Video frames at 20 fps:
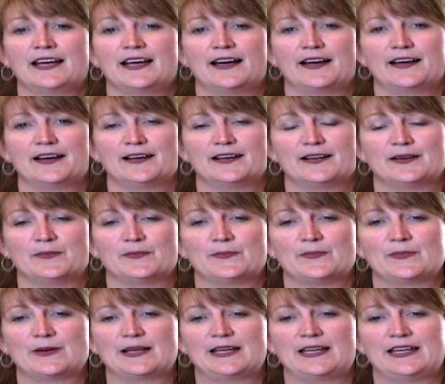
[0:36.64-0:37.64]

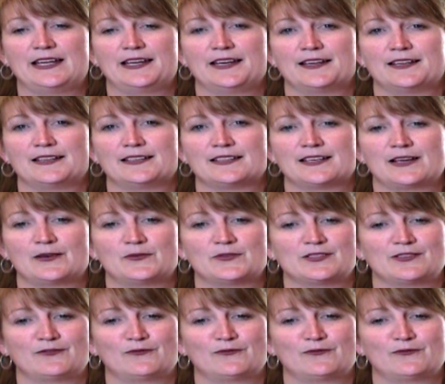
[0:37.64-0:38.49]
and I was